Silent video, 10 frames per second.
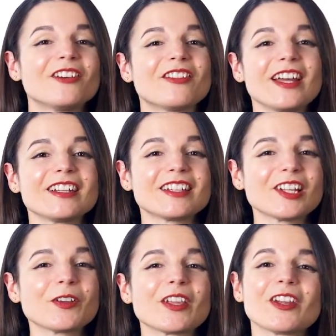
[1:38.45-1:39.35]

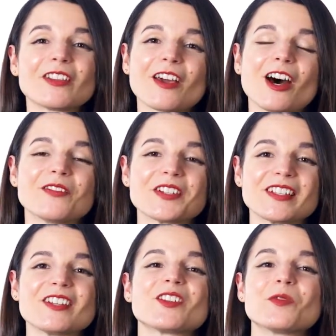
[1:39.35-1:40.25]
Finally, you hear the
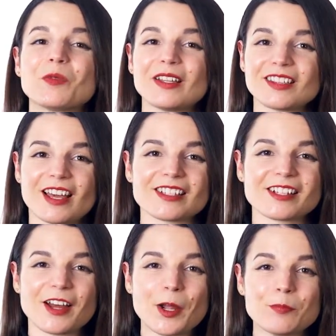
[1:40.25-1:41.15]
conversation one last
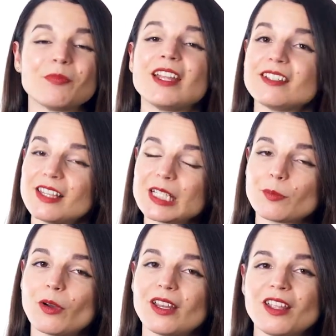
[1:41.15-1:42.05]
time, and at this
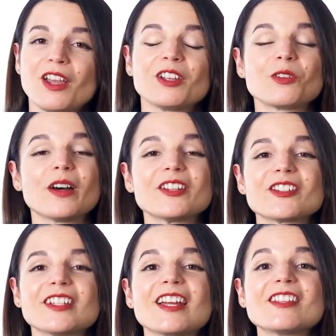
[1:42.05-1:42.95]
point, you
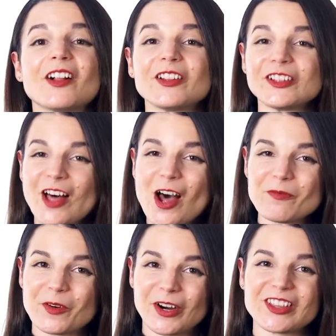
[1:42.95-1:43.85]
understand a lot
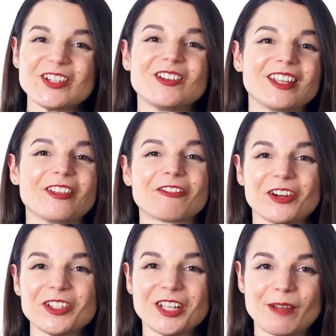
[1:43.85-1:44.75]
more than you did the
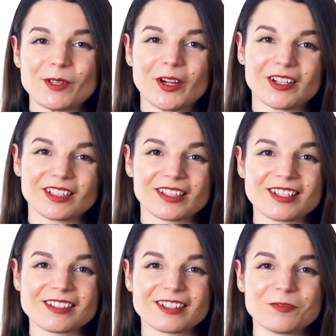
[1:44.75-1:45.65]
first time you heard the
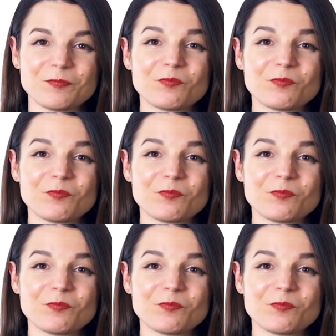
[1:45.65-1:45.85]
lesson,